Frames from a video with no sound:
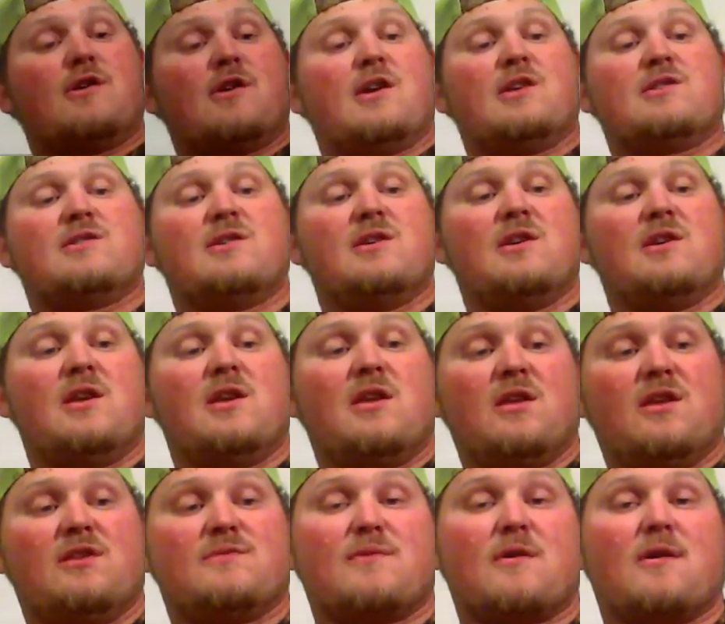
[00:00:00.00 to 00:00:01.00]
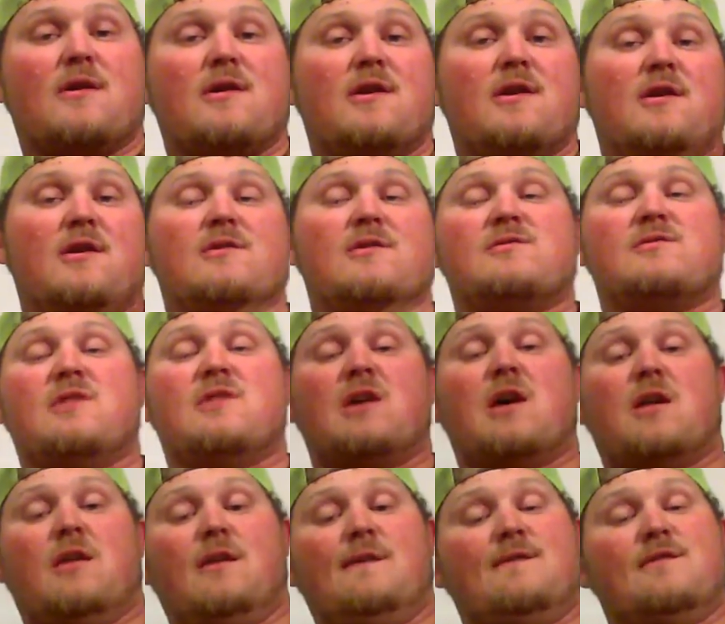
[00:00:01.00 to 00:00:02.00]
interested in any of these products,
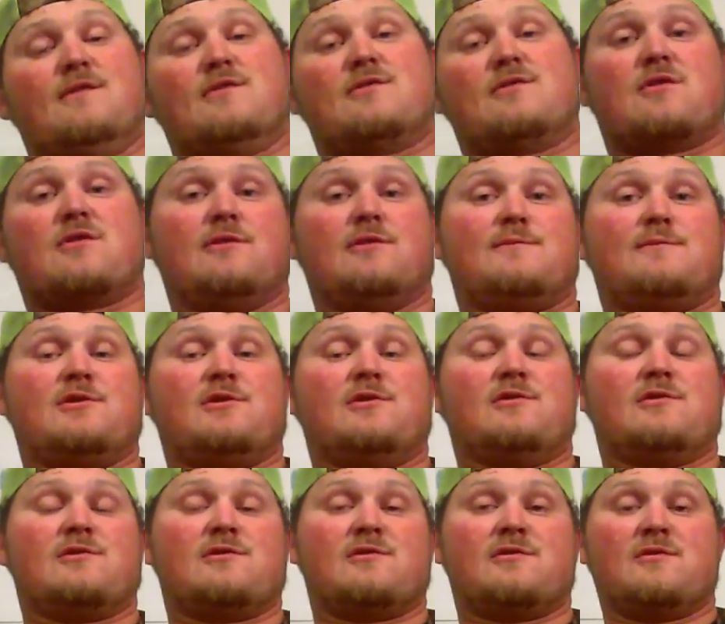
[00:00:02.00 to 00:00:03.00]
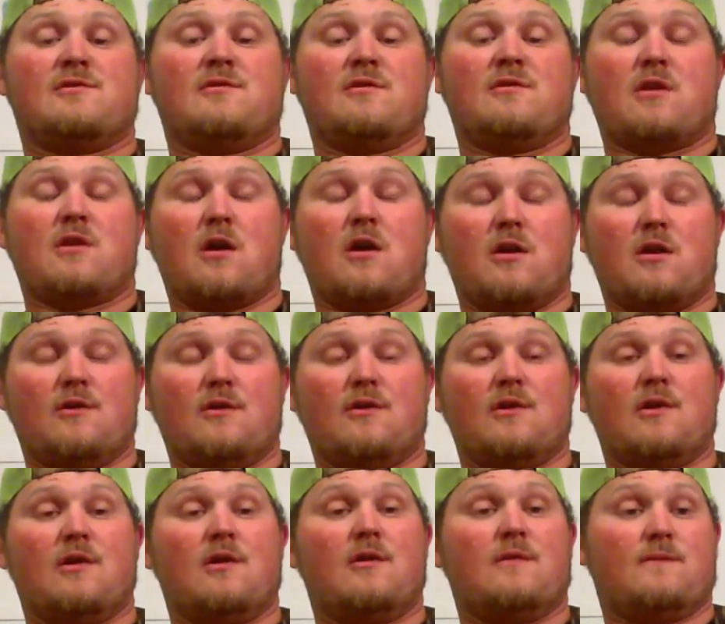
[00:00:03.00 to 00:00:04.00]
I'll leave the descriptions or
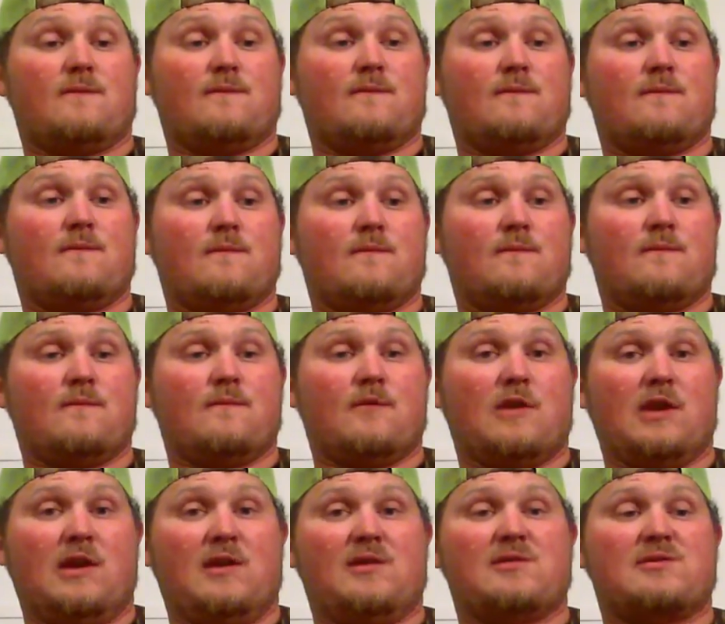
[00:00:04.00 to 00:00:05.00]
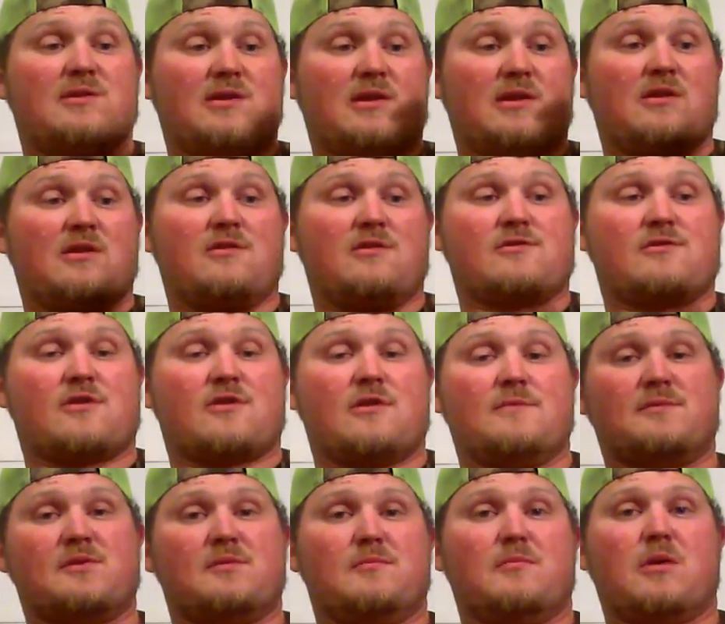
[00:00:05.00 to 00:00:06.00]
the links in the
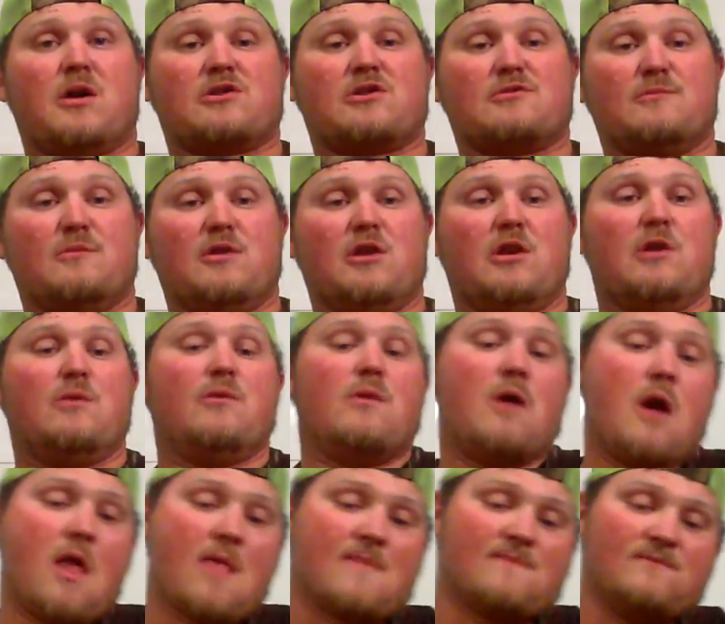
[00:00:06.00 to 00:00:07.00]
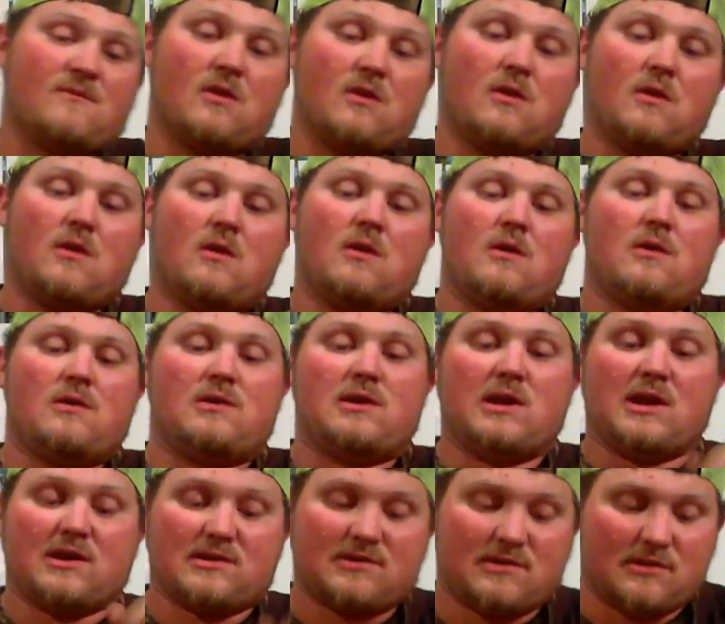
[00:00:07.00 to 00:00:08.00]
description box below.
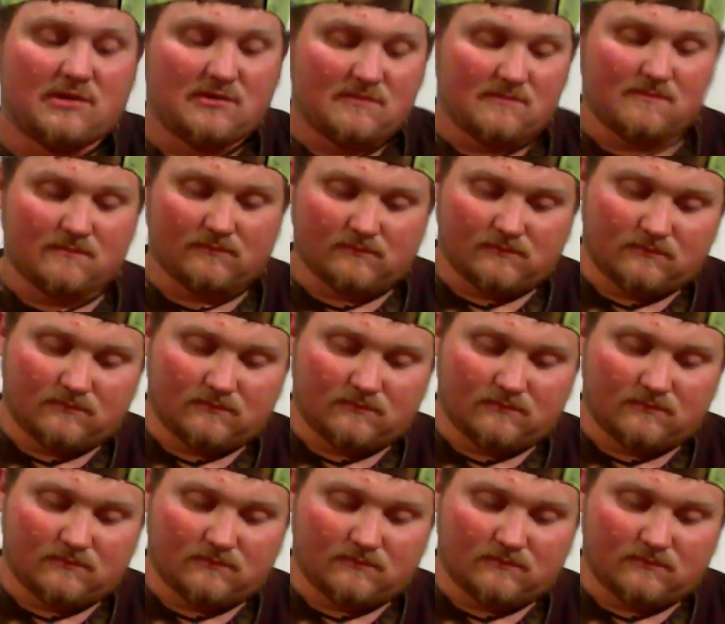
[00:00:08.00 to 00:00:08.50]
Next up